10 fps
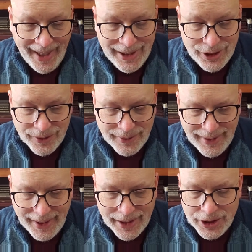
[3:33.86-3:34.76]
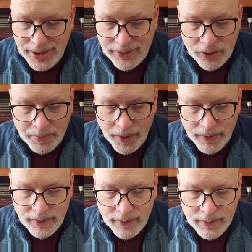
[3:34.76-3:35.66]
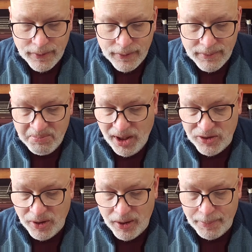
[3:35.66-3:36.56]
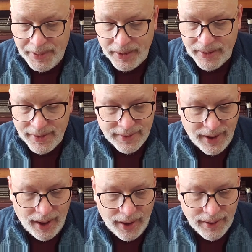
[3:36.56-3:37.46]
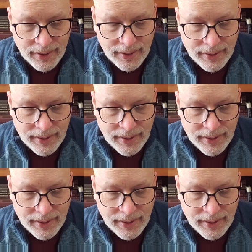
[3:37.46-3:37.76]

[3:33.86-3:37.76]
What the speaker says: Angels sang at Jesus' birth. A star appeared in the sky.